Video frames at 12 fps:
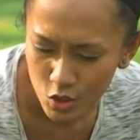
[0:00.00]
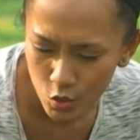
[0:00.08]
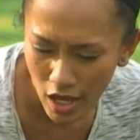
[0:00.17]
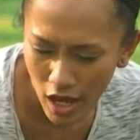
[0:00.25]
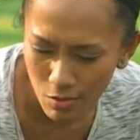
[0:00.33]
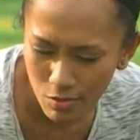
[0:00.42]

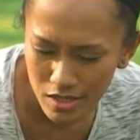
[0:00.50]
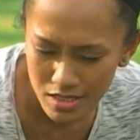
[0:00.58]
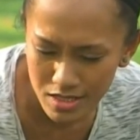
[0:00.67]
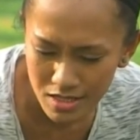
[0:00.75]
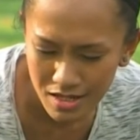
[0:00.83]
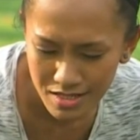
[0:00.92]
to help
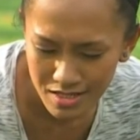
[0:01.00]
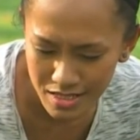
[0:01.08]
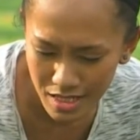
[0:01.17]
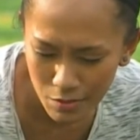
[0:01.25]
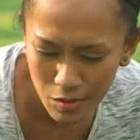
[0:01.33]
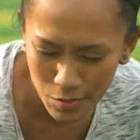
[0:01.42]
us
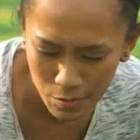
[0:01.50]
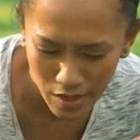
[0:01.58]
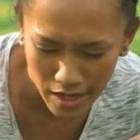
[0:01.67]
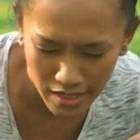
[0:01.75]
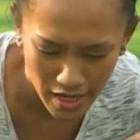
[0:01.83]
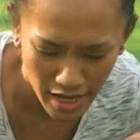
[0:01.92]
sleep
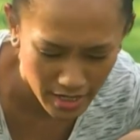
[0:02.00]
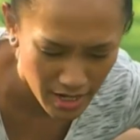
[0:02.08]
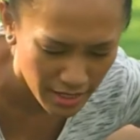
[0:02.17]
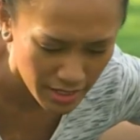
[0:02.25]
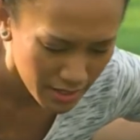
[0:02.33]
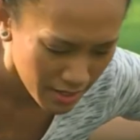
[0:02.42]
better at
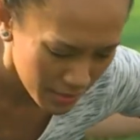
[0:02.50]
night.